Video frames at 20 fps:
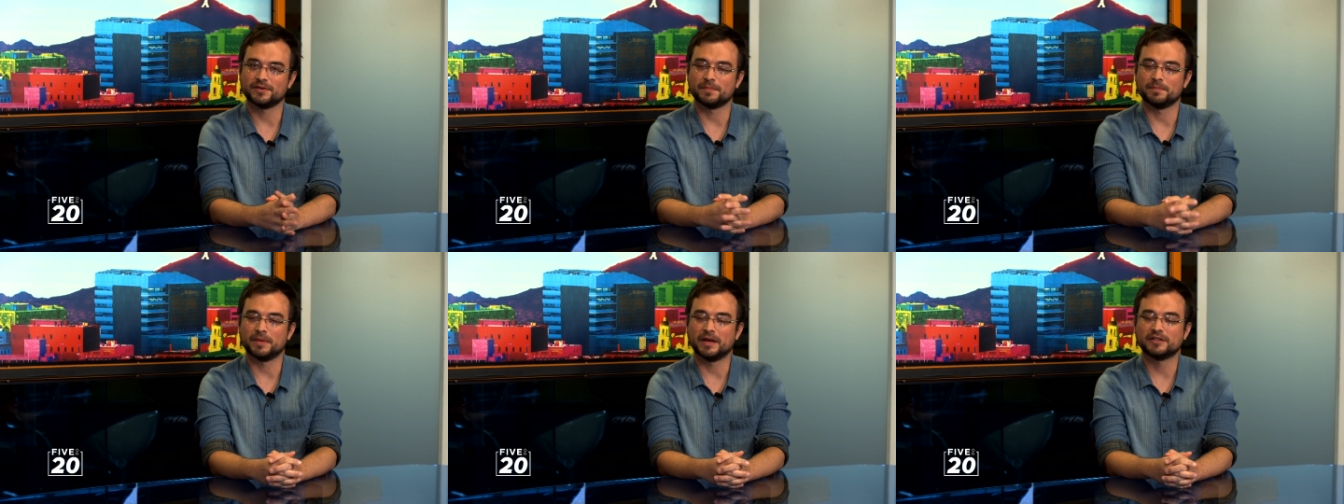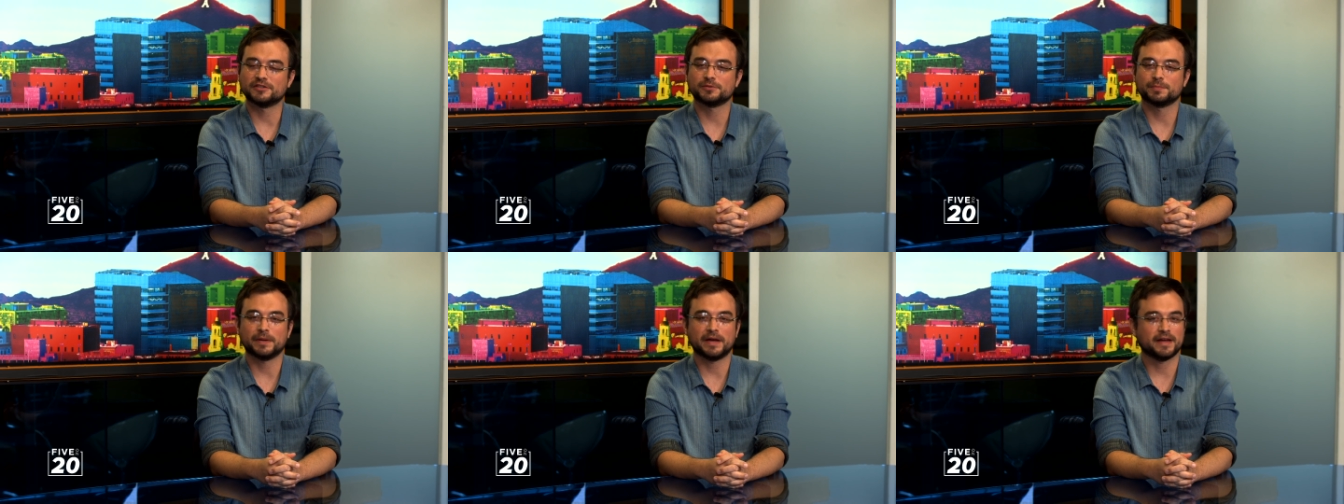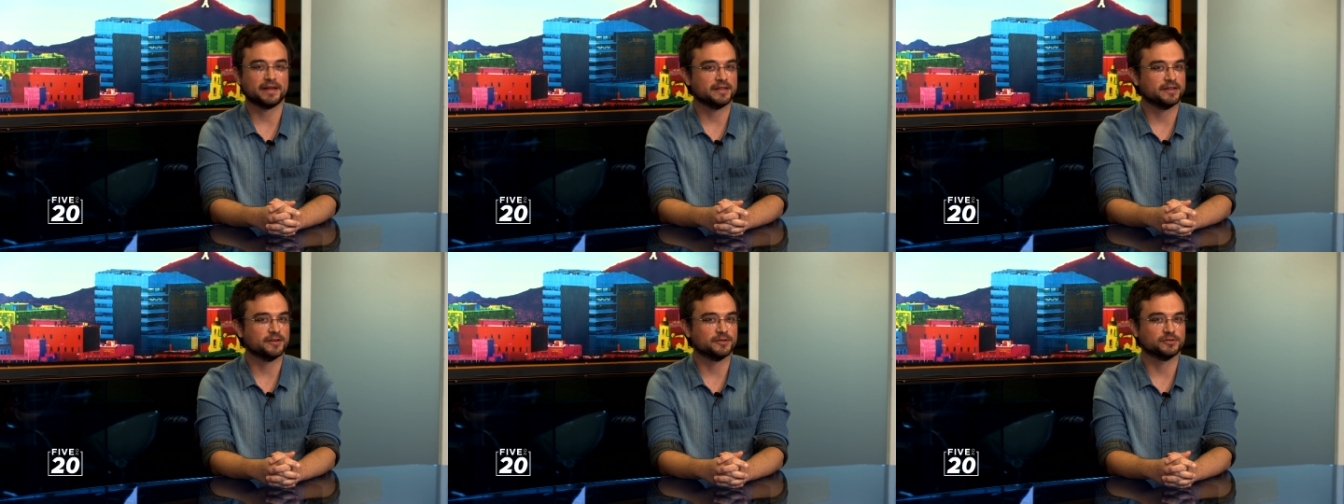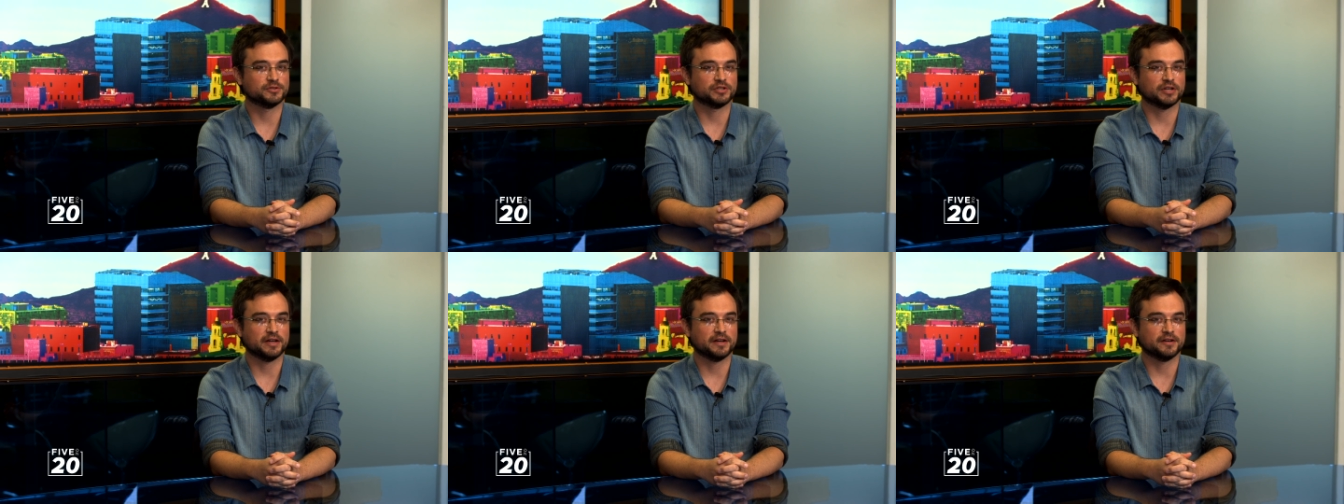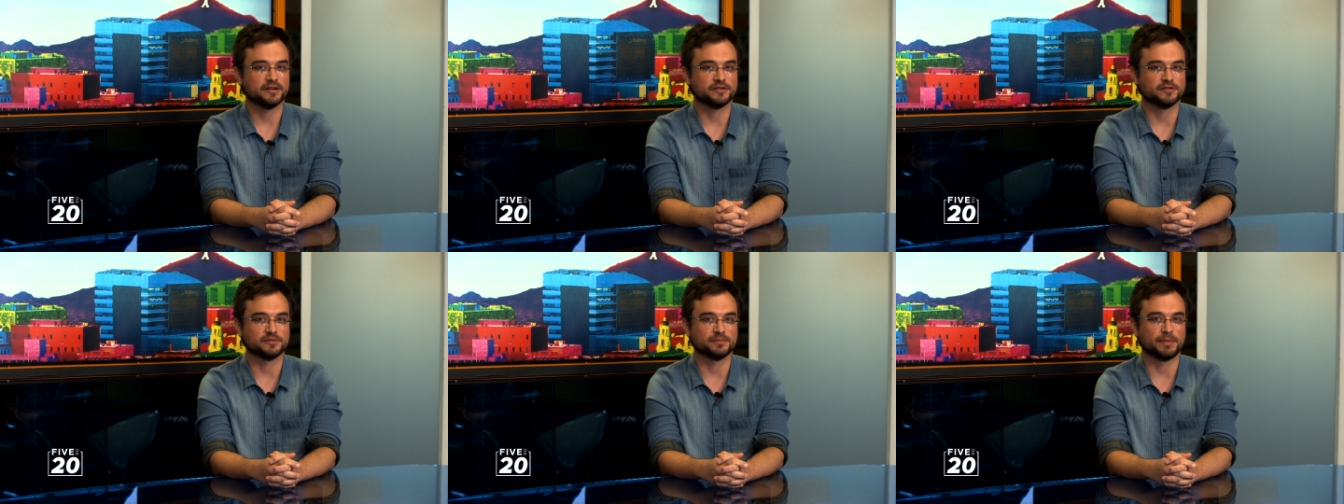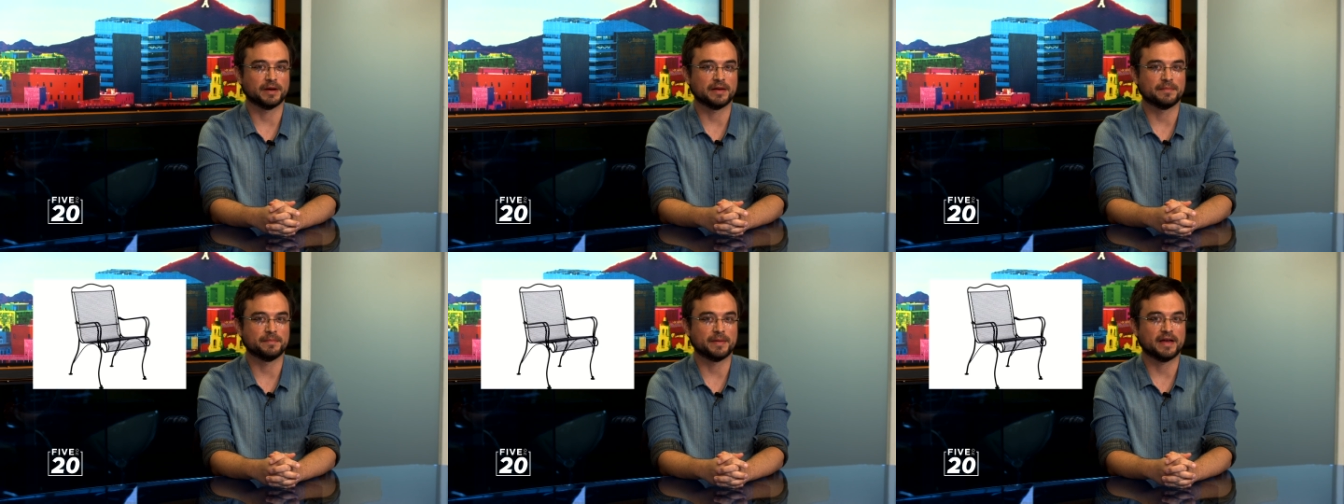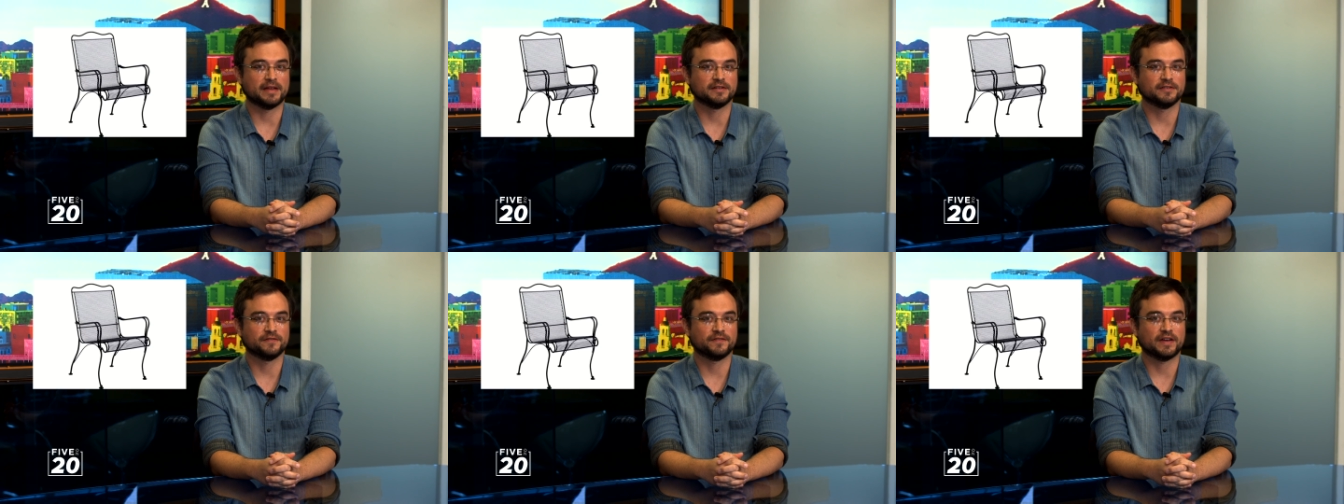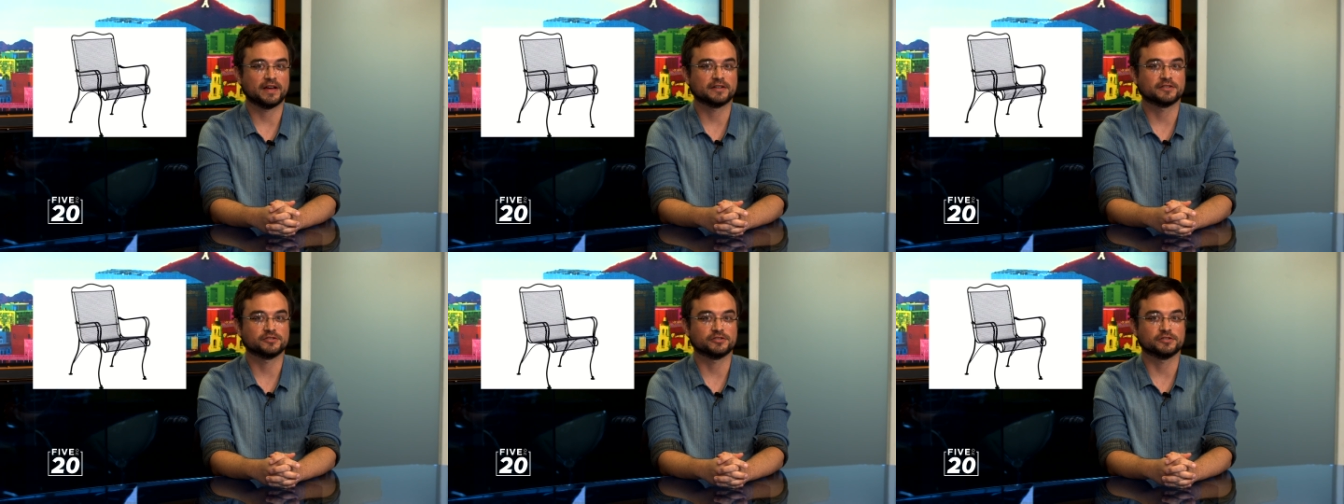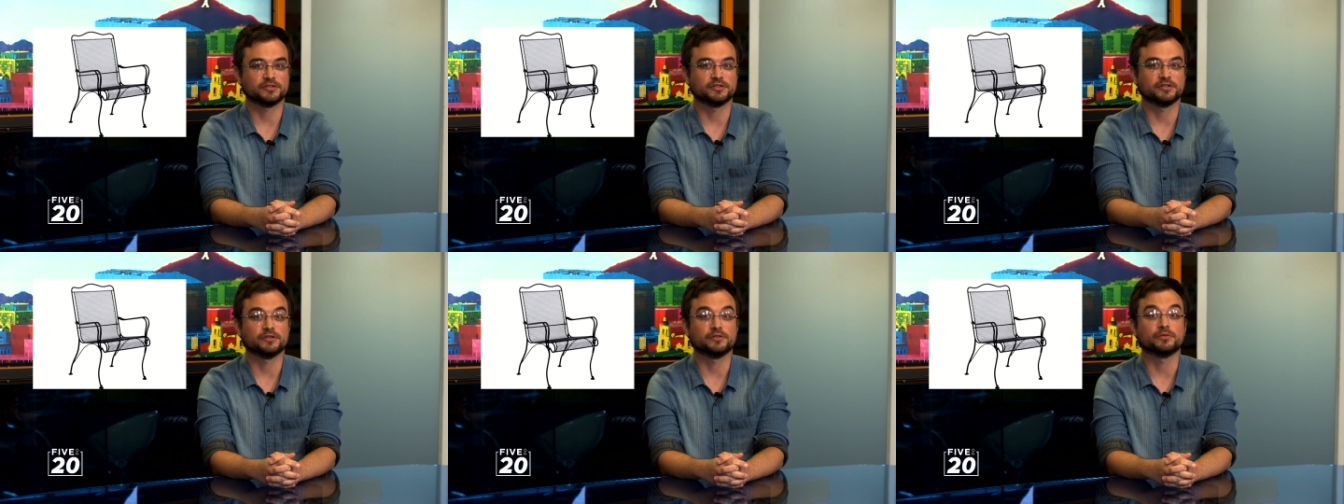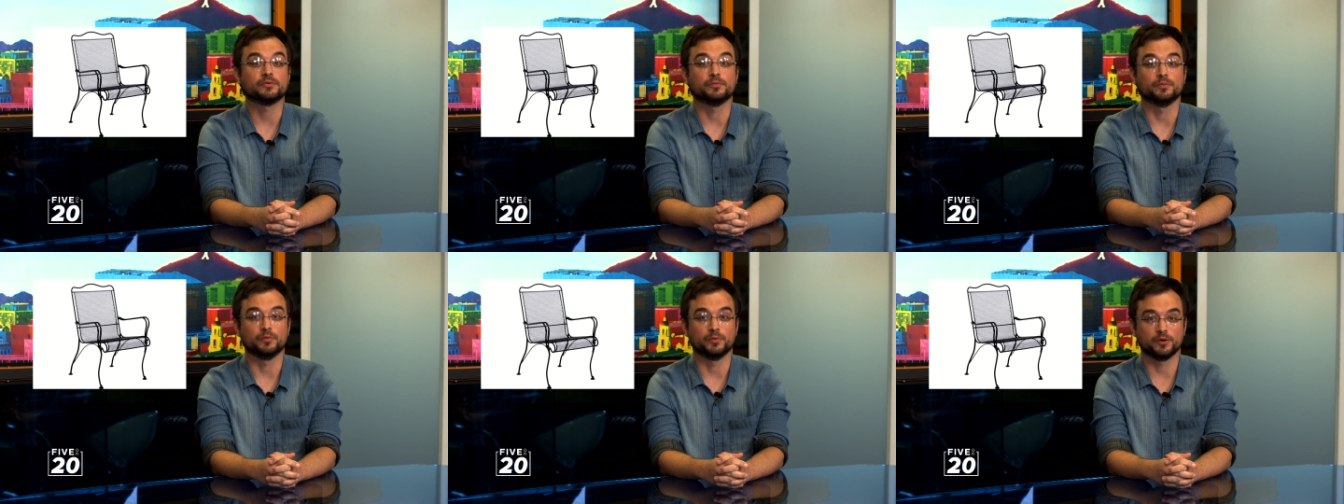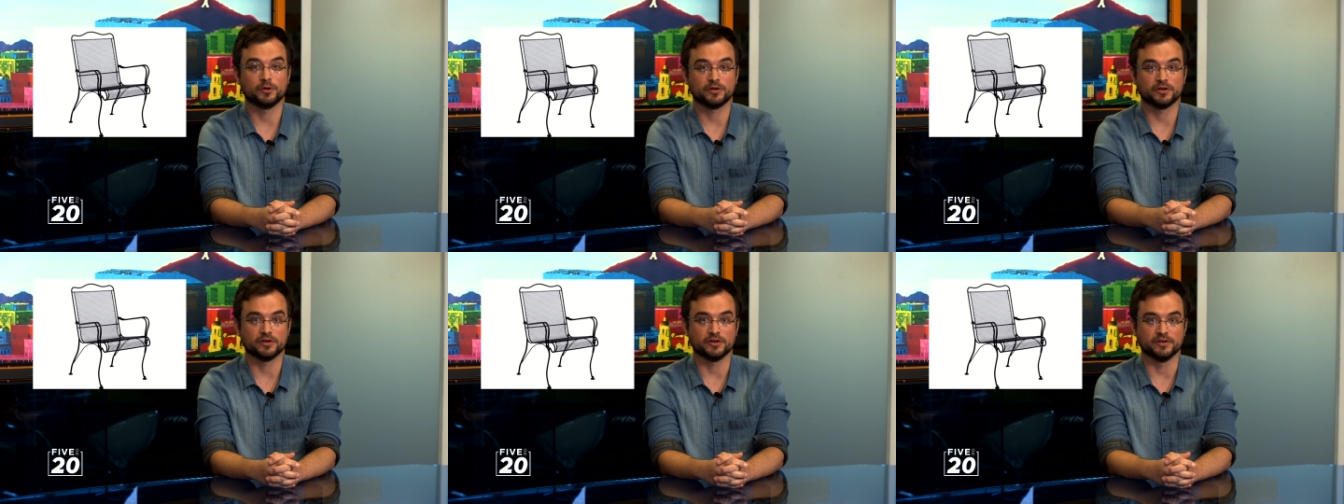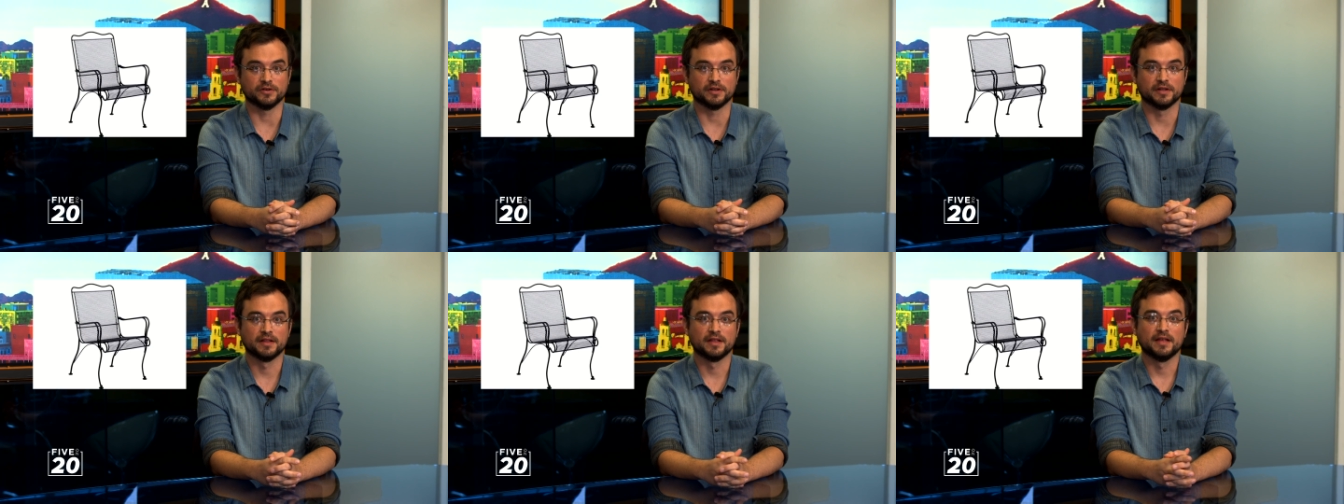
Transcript: mesh patio chairs by manufacturer Woodard.